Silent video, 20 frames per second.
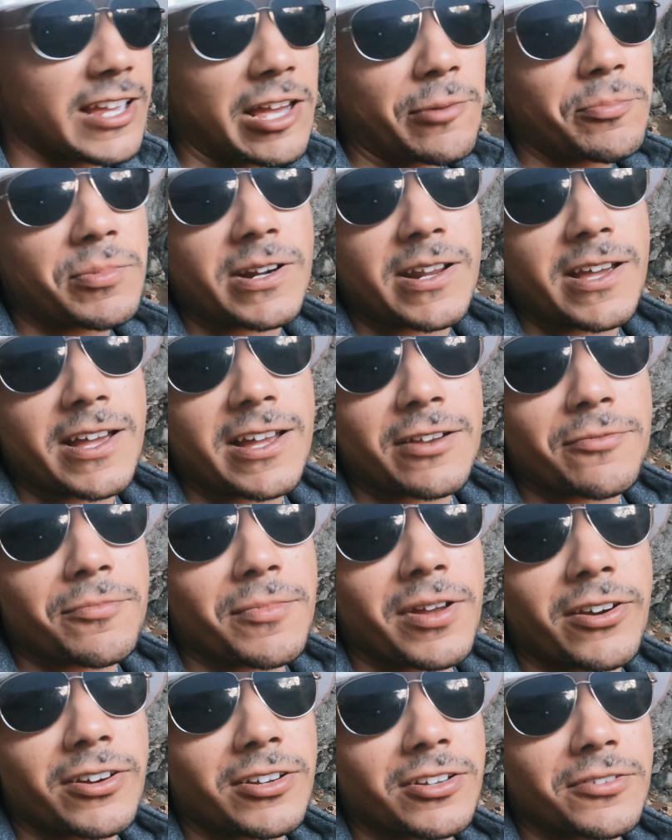i've been out of
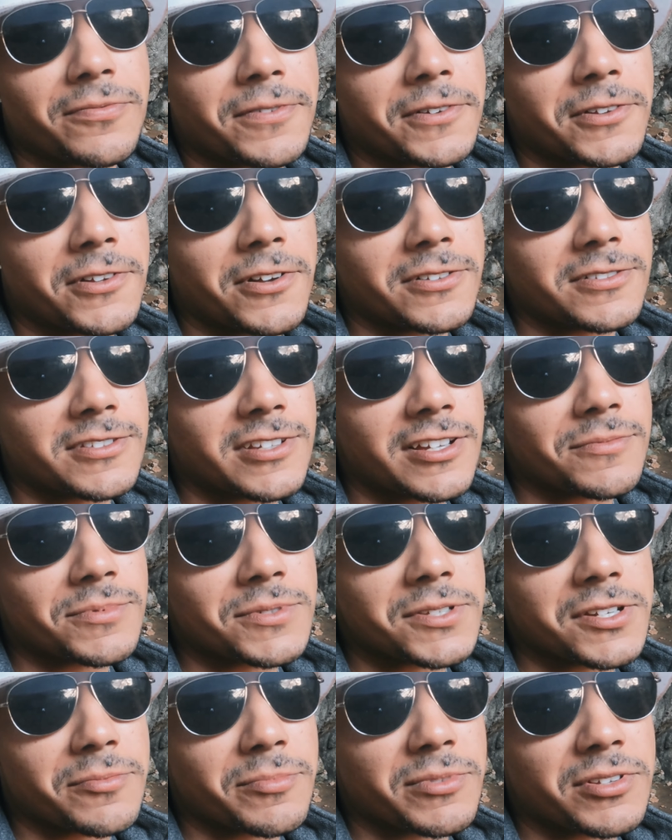america for a long time
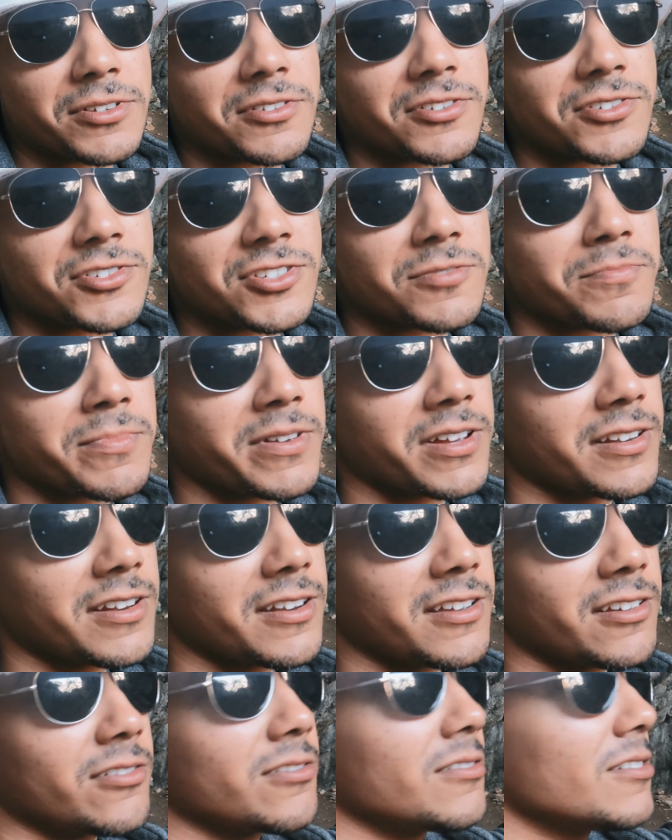so my english is bad
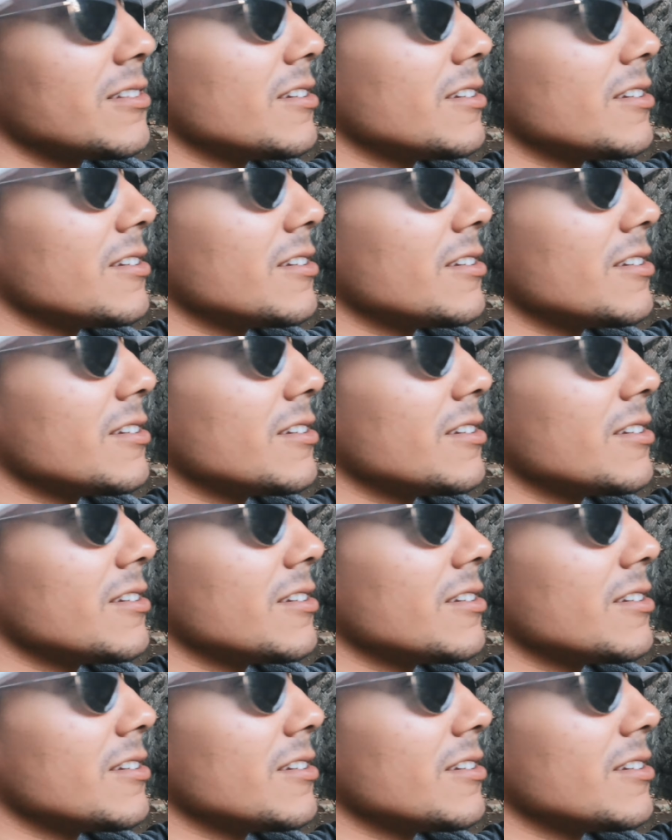now